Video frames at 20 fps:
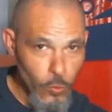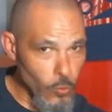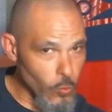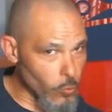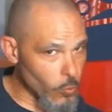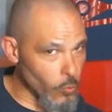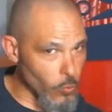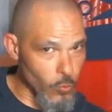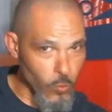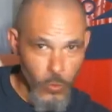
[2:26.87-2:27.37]

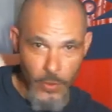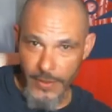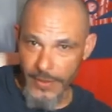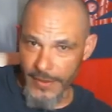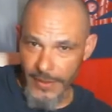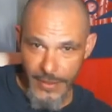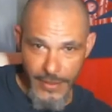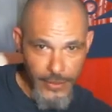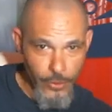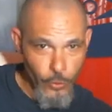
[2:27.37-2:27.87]
with
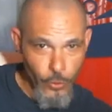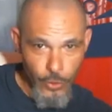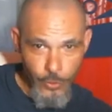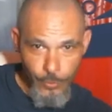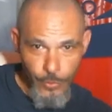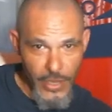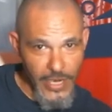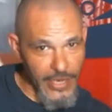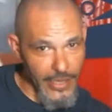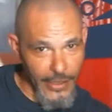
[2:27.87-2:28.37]
any one
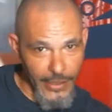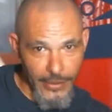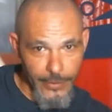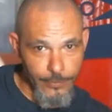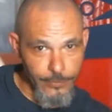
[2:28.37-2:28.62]
parent